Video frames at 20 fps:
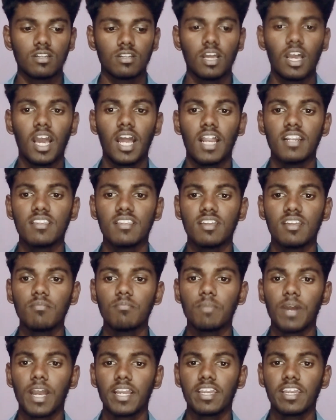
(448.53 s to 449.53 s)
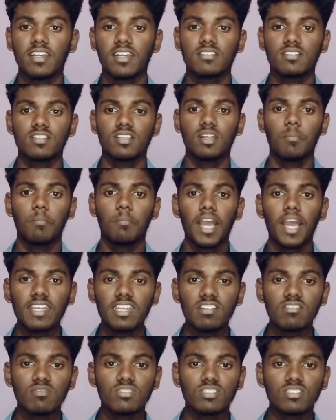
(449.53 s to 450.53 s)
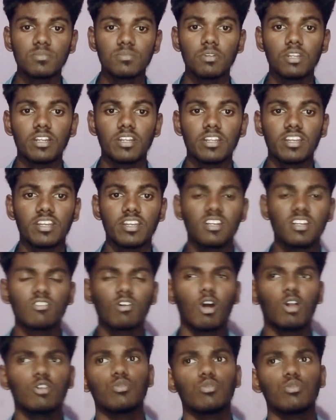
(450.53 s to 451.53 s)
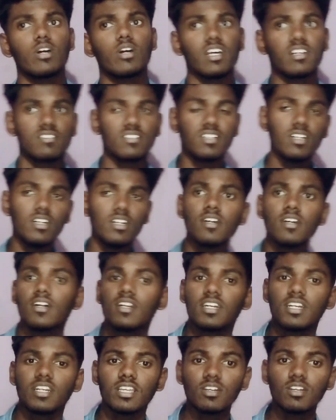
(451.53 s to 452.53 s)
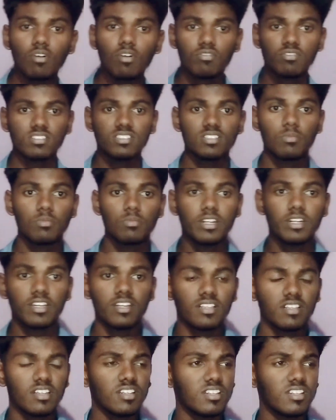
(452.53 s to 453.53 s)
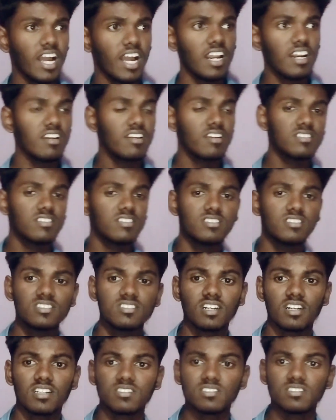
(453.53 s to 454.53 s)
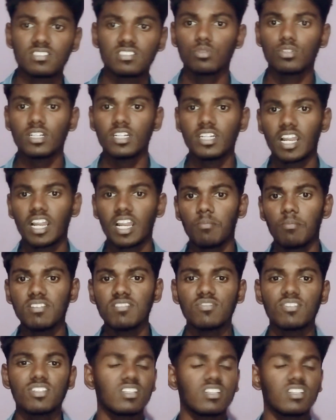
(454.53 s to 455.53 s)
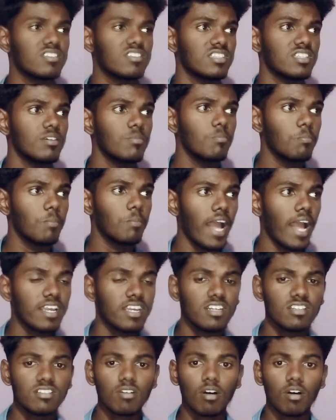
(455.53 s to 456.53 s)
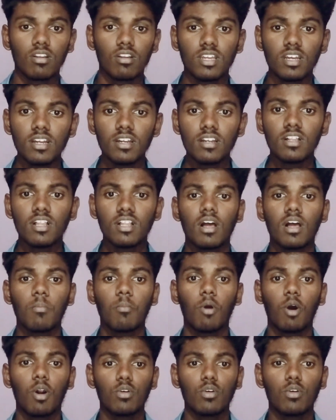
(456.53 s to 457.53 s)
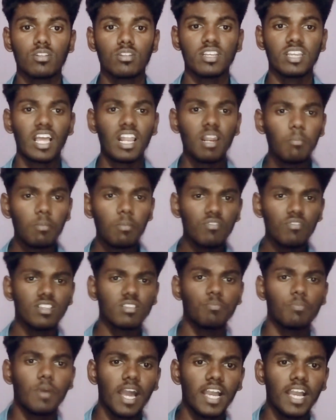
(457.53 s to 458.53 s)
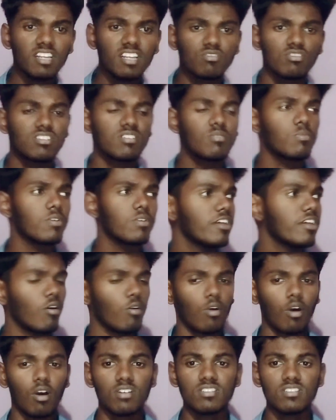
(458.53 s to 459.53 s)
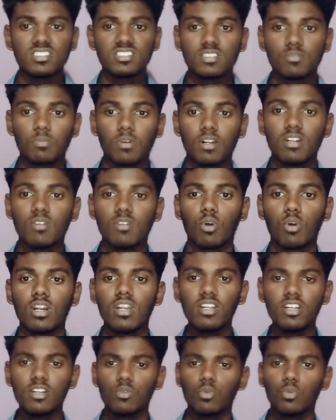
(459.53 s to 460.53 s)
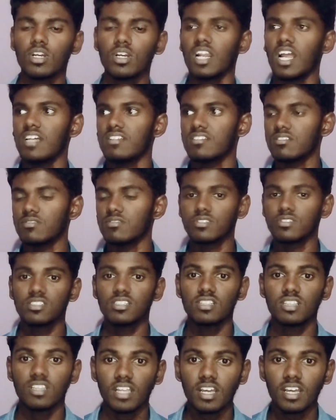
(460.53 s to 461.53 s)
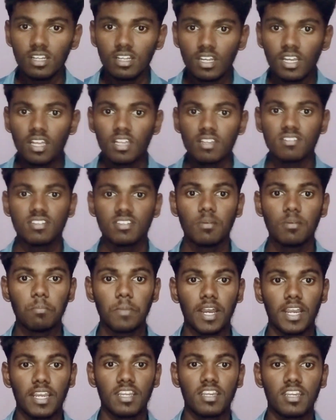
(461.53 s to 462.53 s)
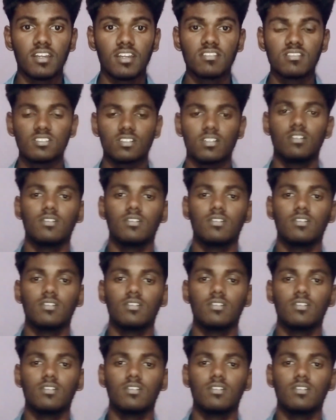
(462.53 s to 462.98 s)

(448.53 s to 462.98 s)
And the package visibility, it is also known as a default visibility. It can't restrict access to your elements within the same package or the module. The element with package visibility are accessible only to the classes within the same package.